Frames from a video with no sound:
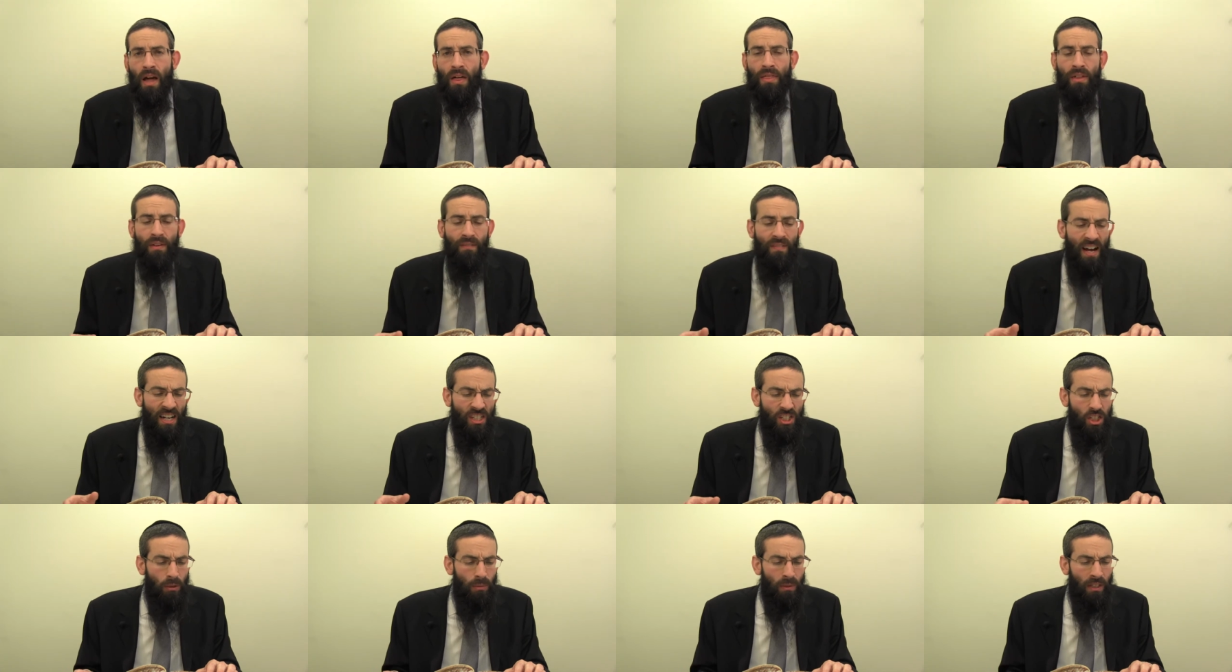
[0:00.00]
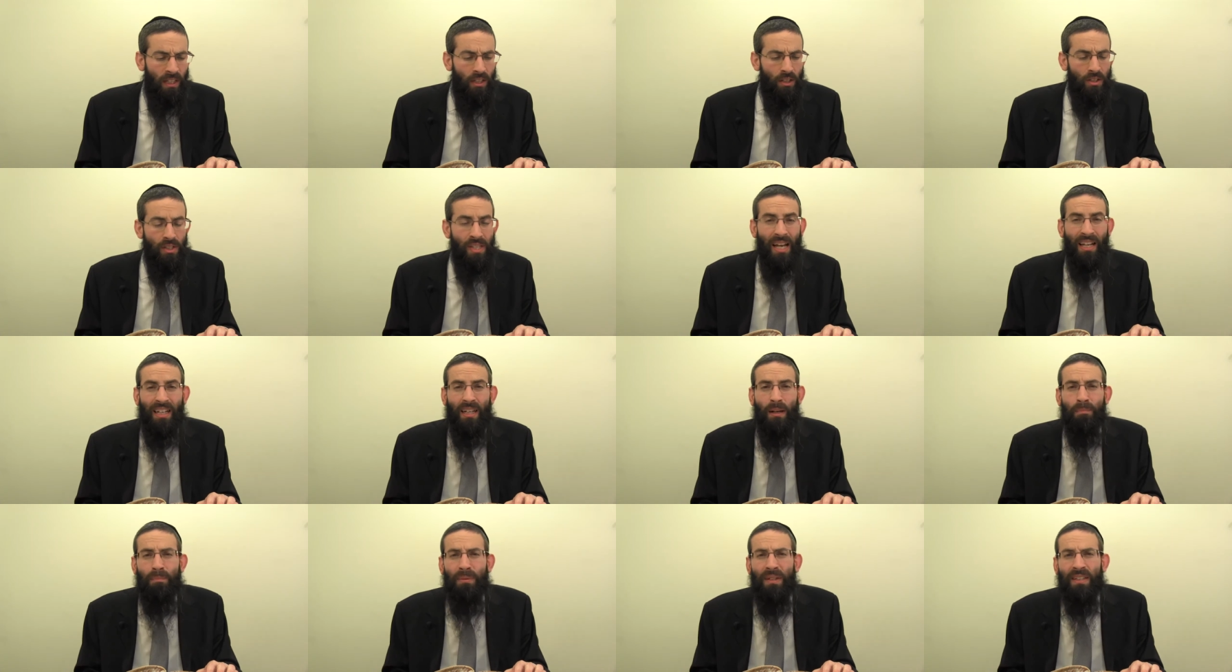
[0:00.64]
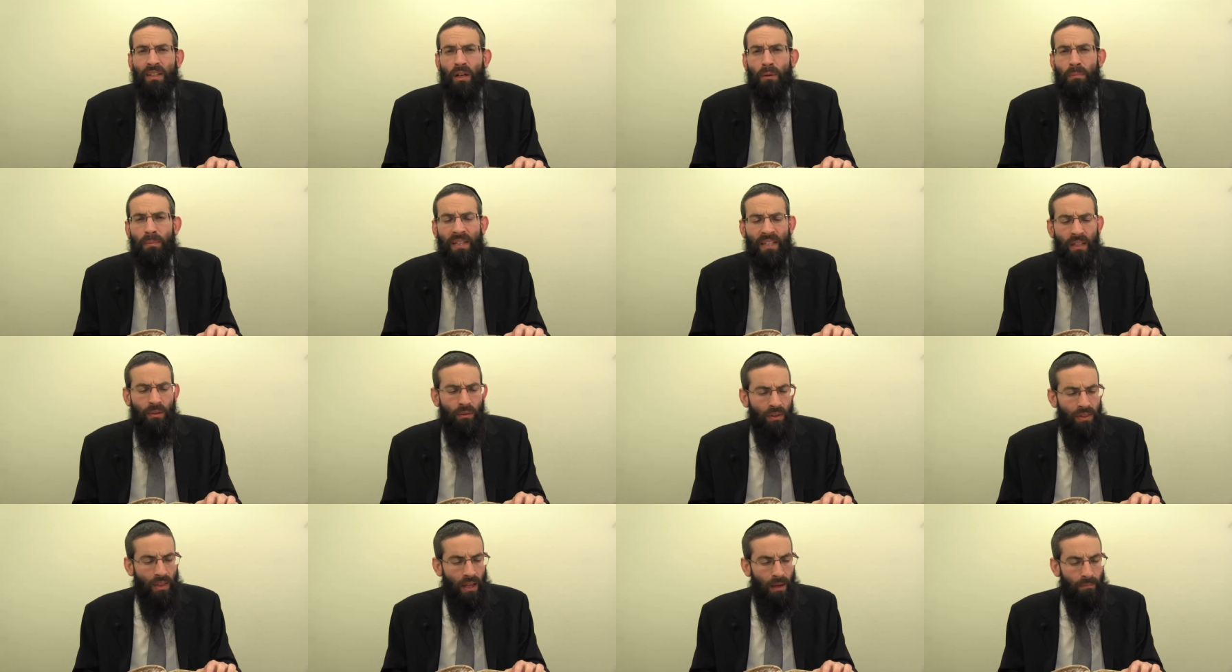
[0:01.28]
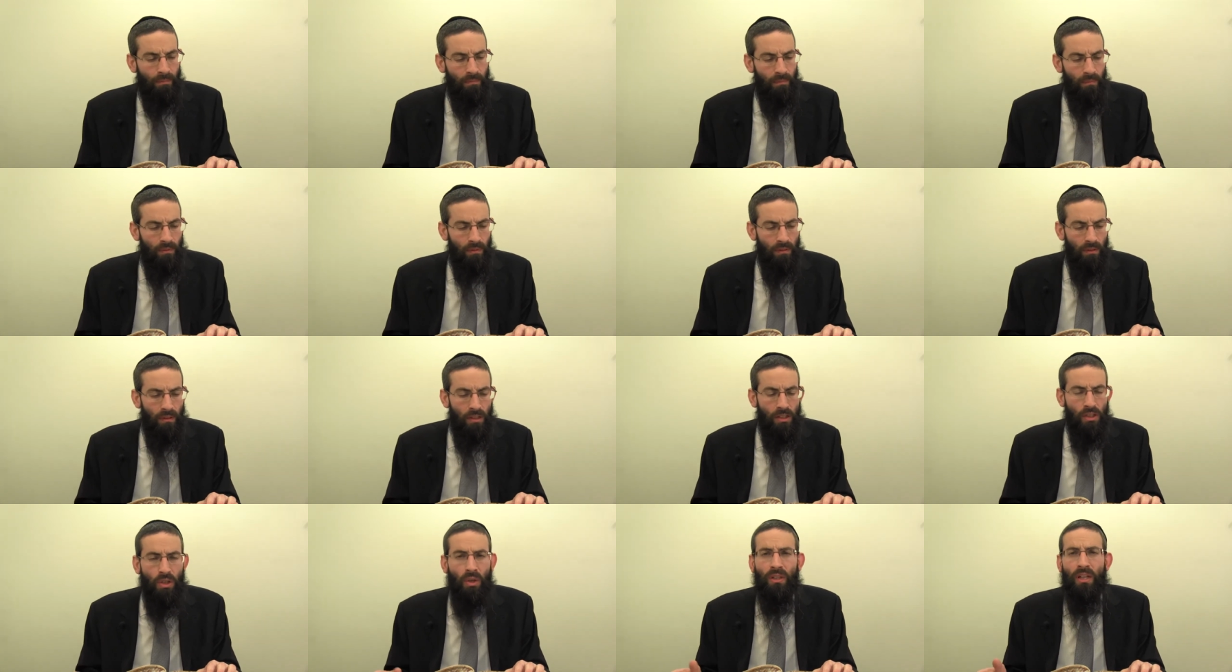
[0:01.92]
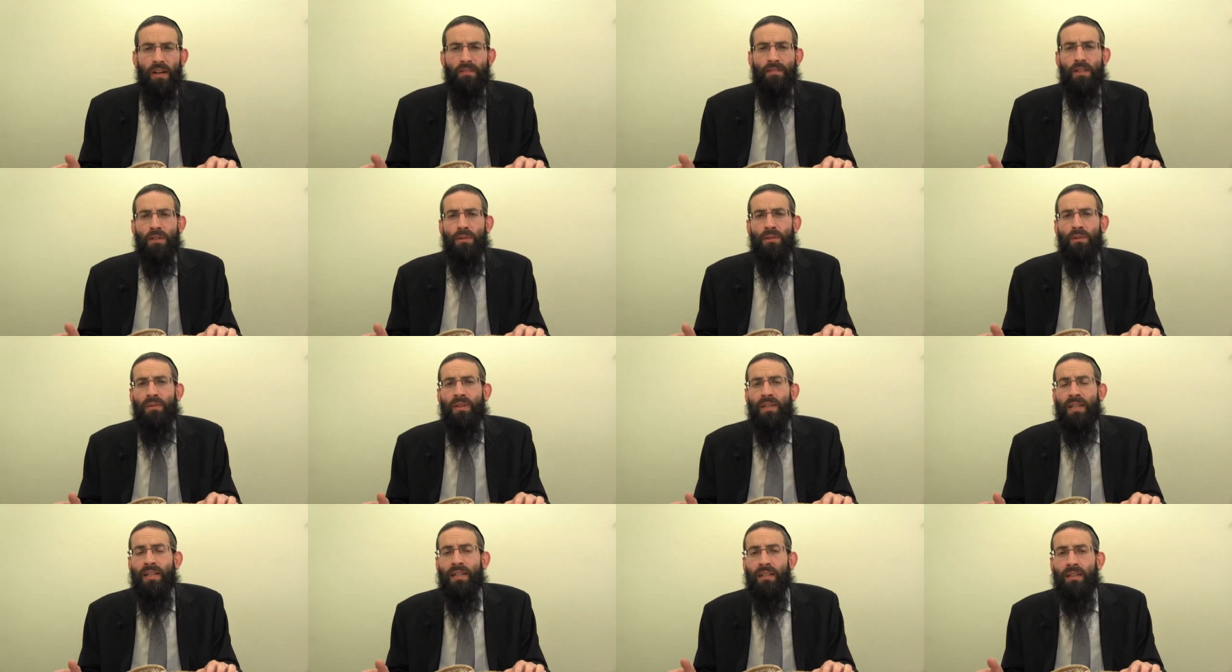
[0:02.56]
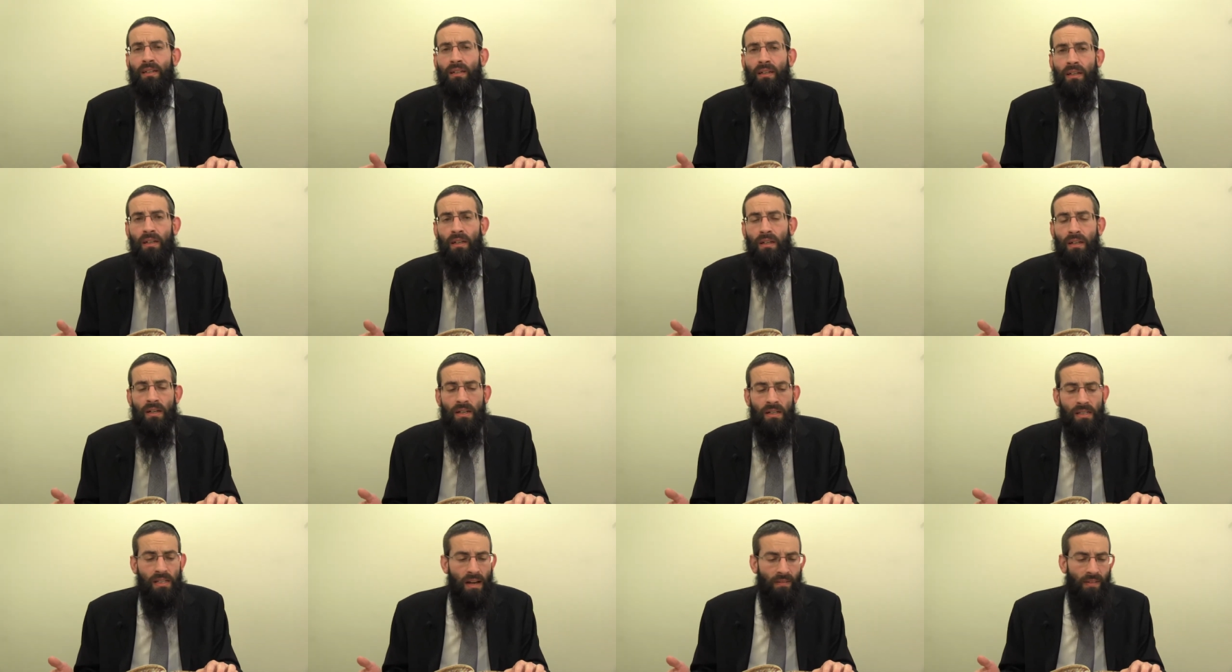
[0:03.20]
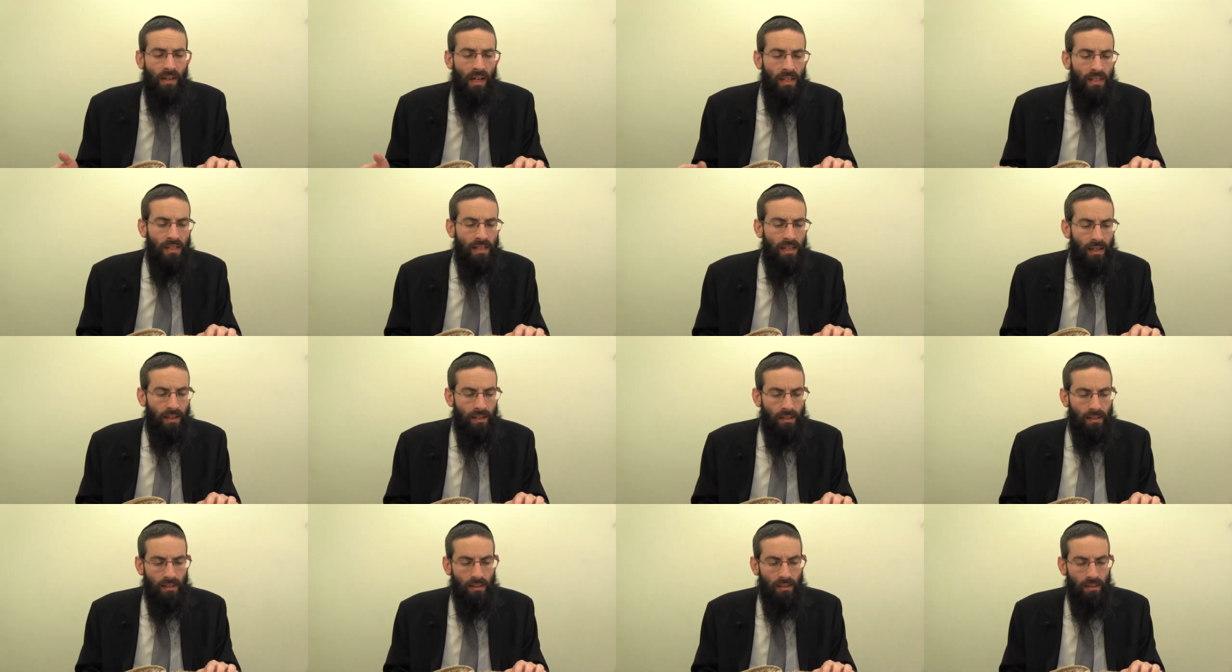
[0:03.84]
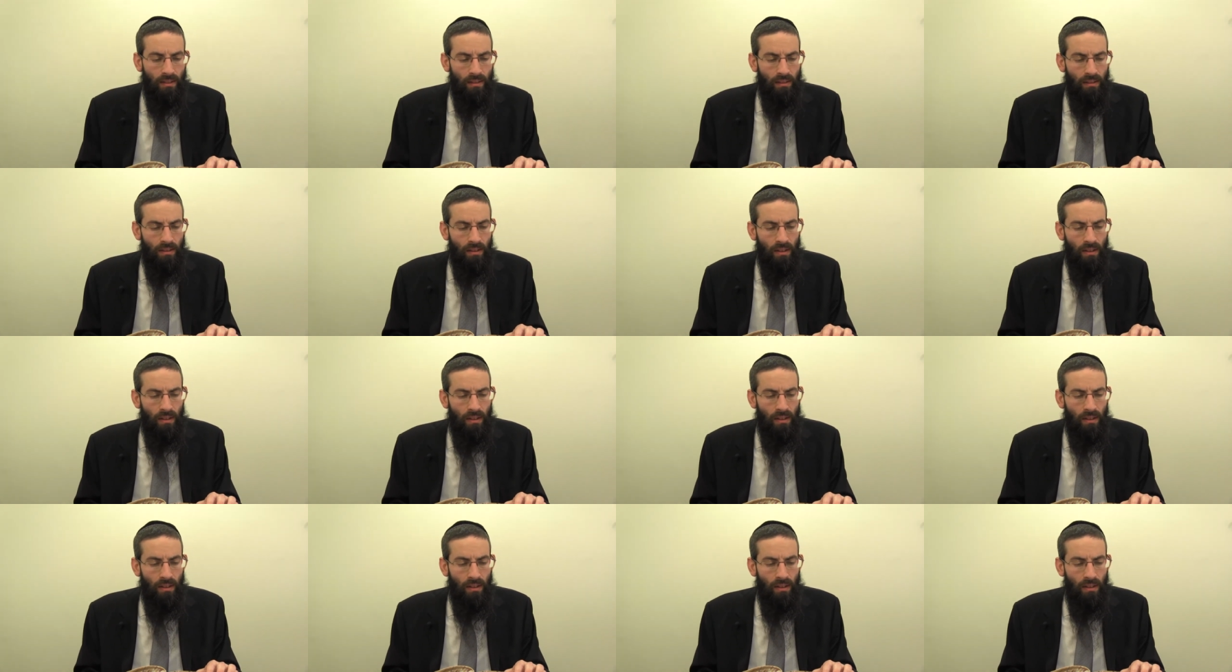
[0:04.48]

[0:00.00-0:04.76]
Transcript: the vegetable eaters and complete their minyan with them. There's no difference between seven and six.